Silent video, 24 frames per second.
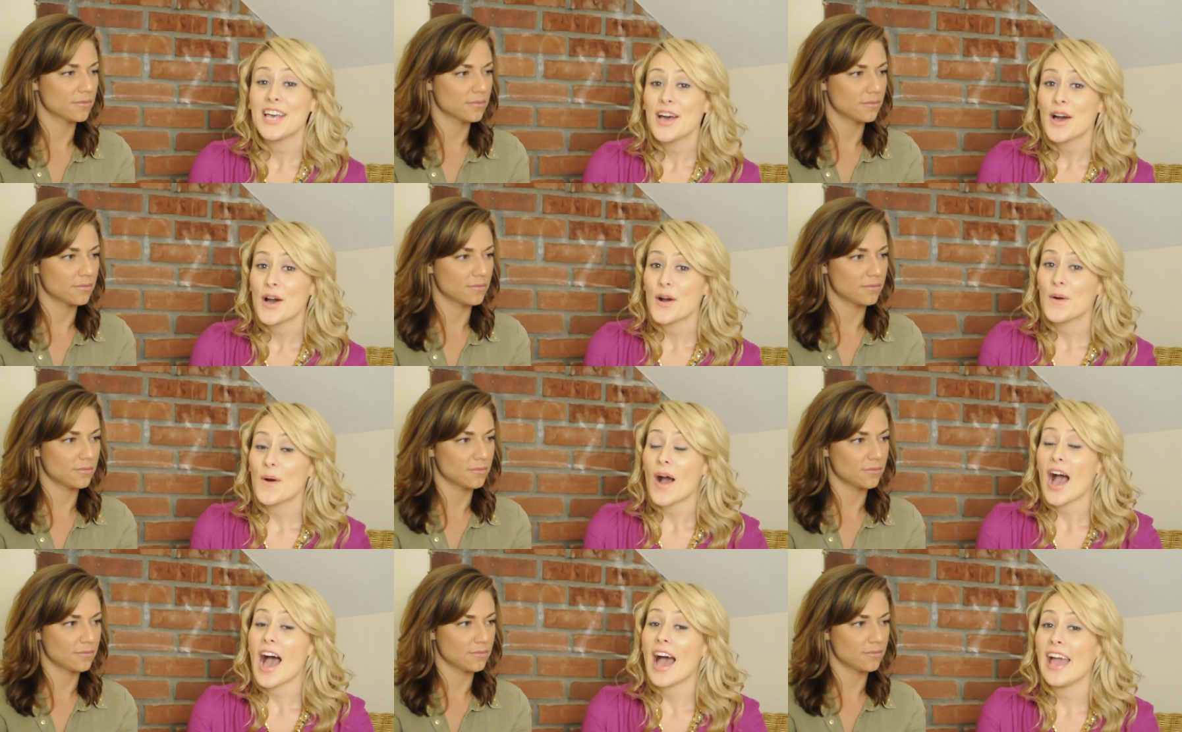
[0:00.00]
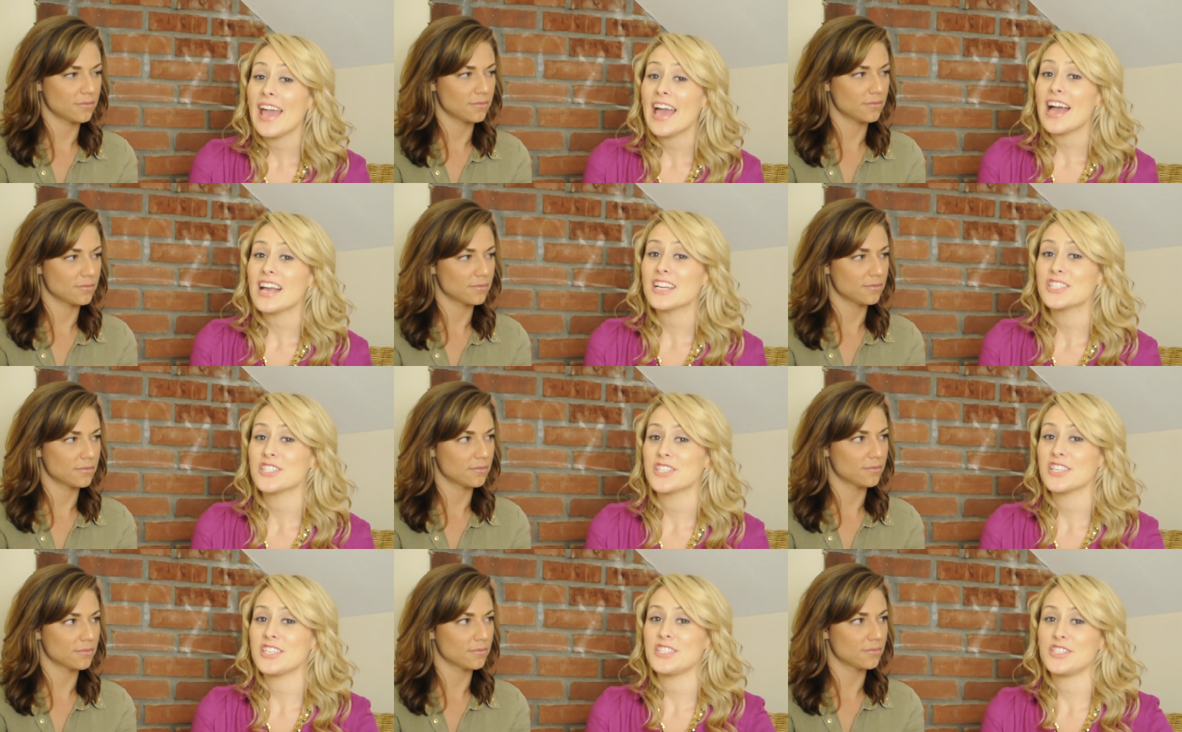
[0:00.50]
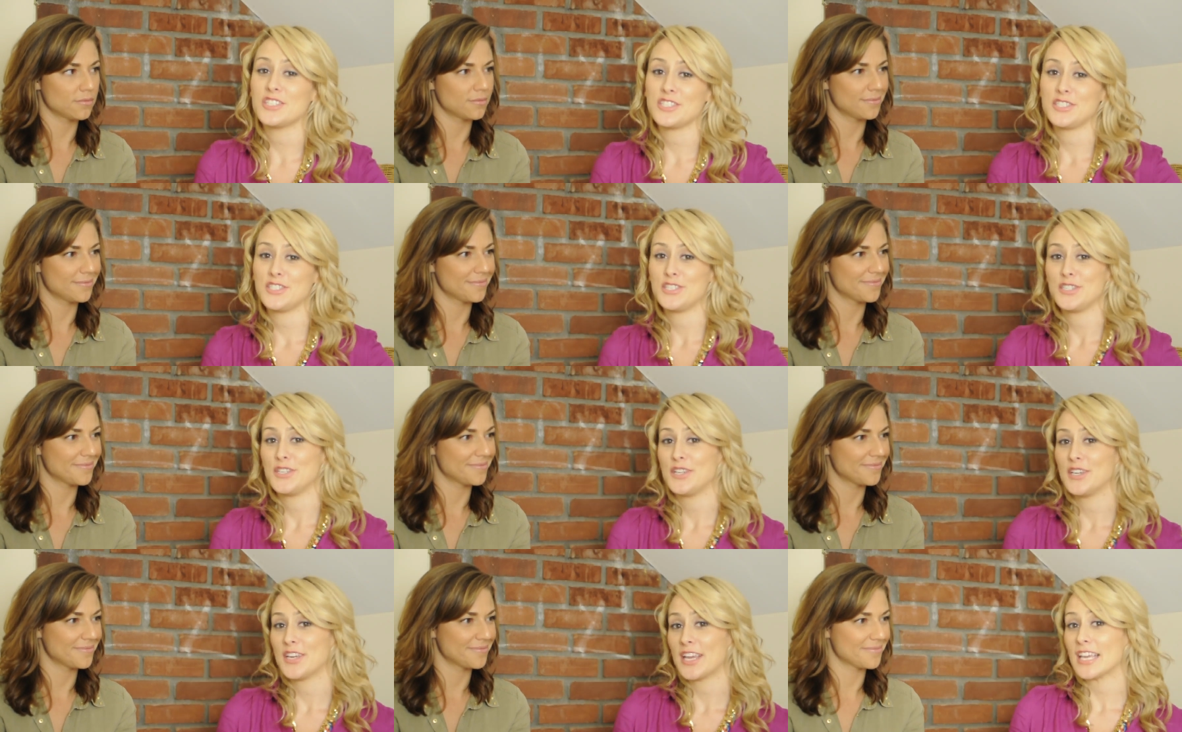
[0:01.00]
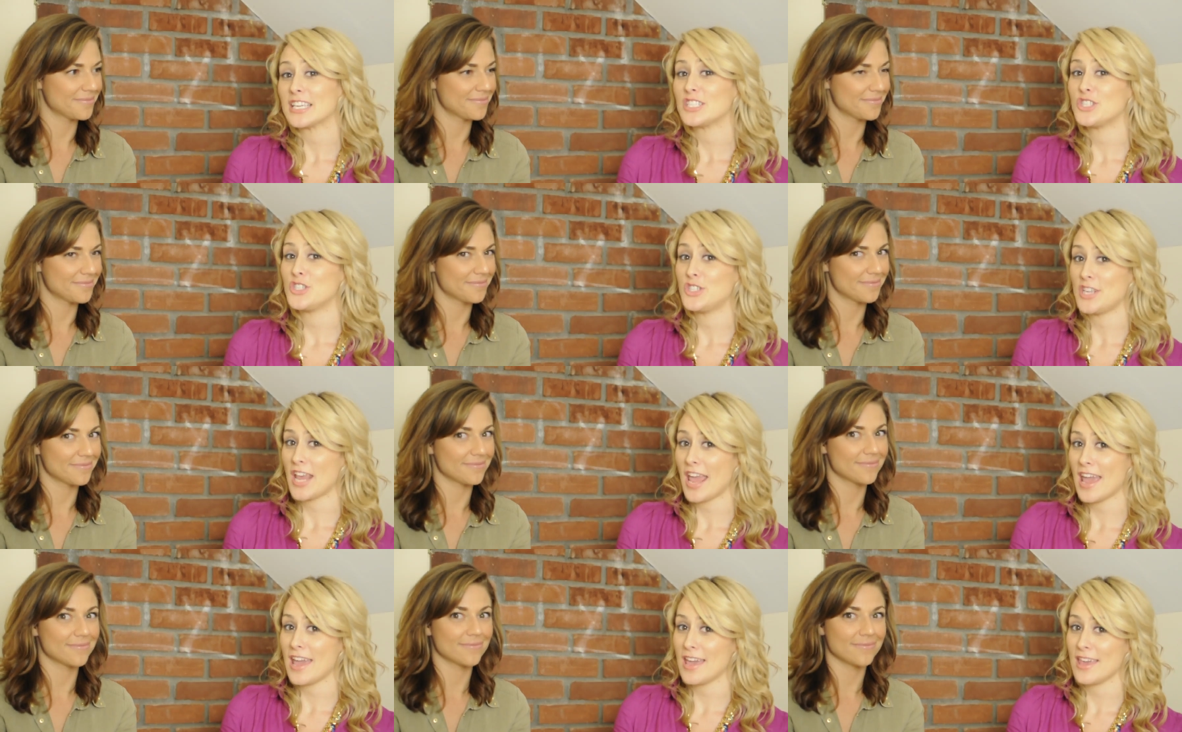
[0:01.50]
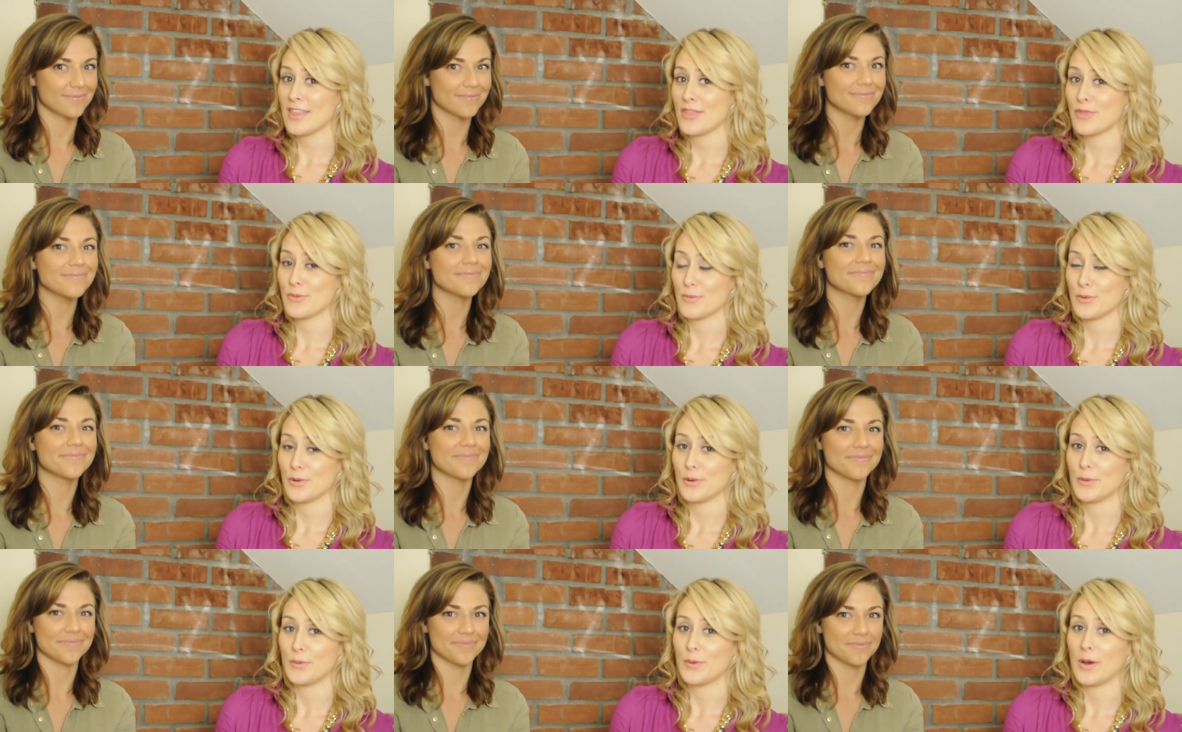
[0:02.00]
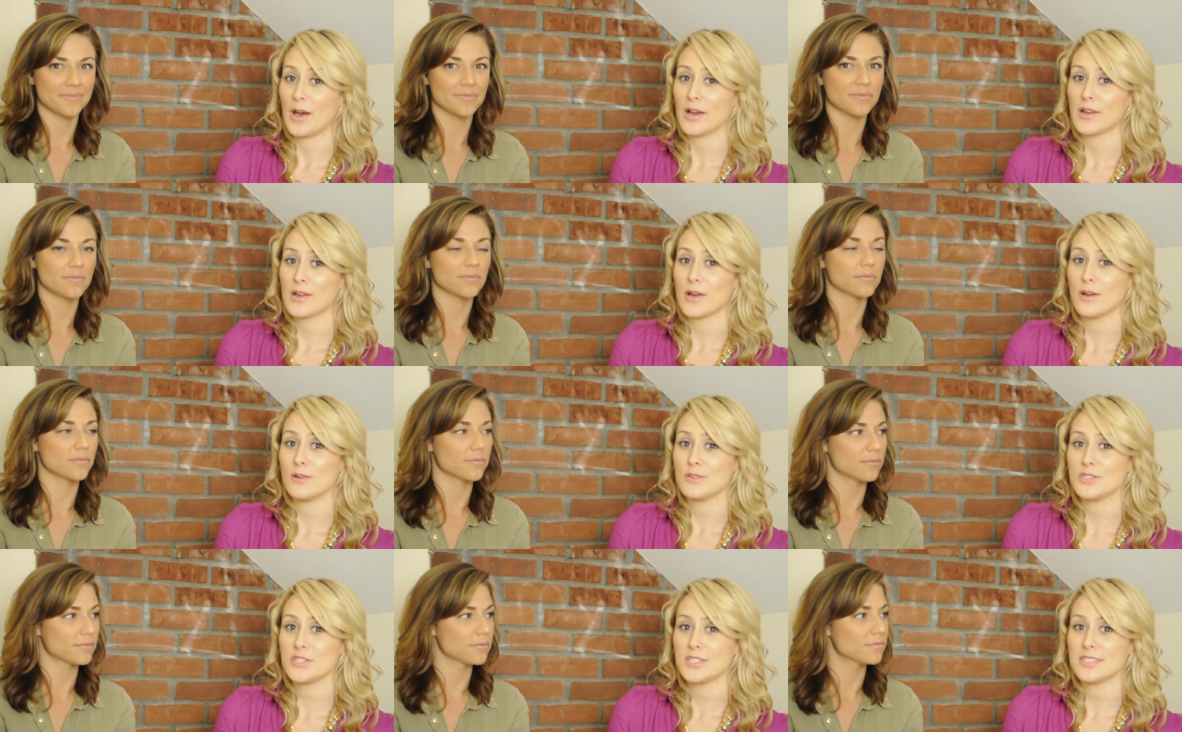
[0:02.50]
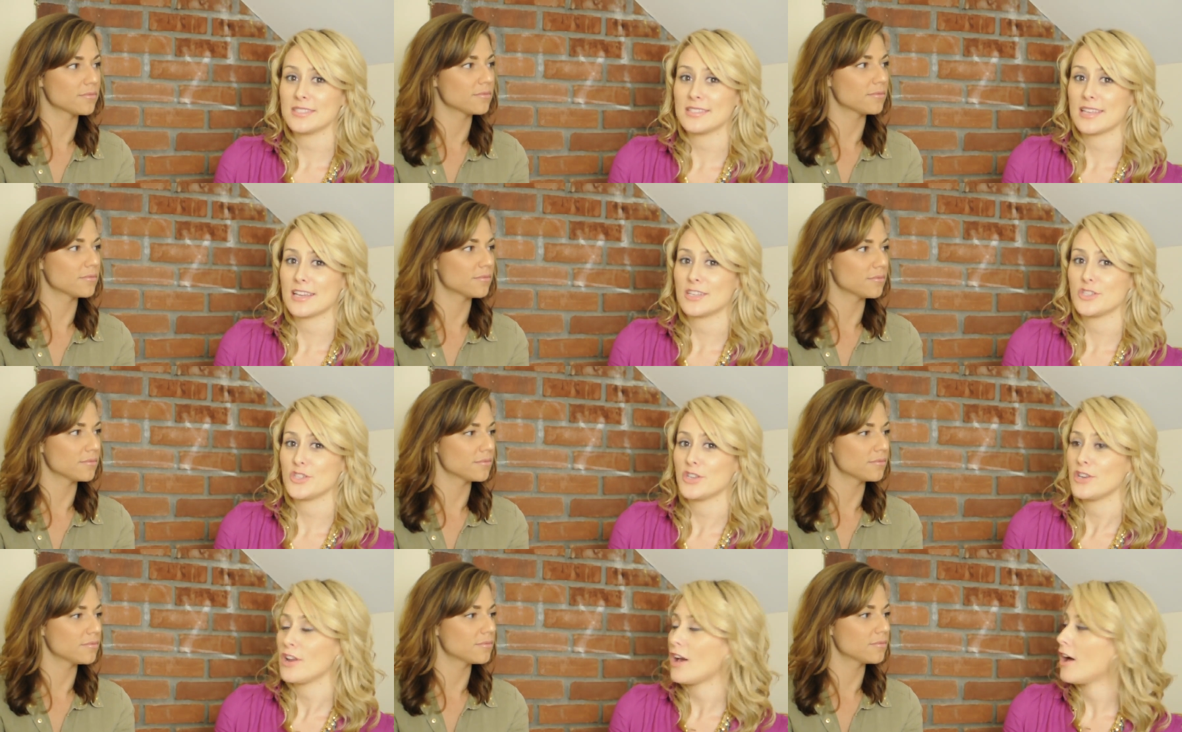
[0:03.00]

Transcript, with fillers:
Speaker 1: So I actually just took Shay through a coaching session